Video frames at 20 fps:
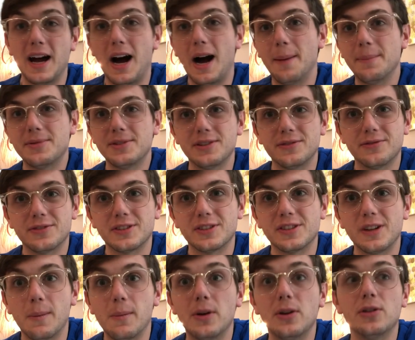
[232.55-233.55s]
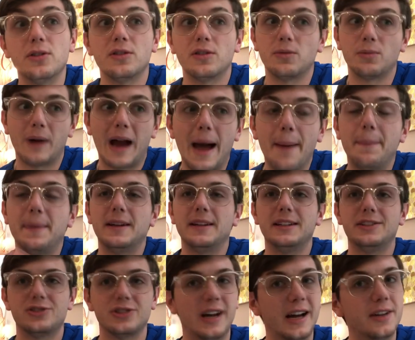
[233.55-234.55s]
option for someone who's rapidly
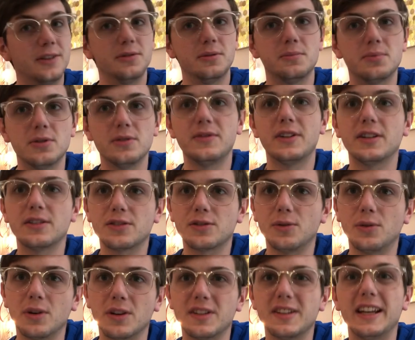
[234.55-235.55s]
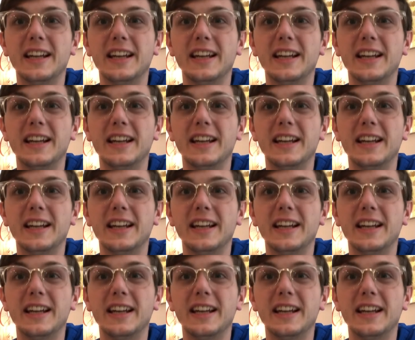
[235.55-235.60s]
trying to improve their scores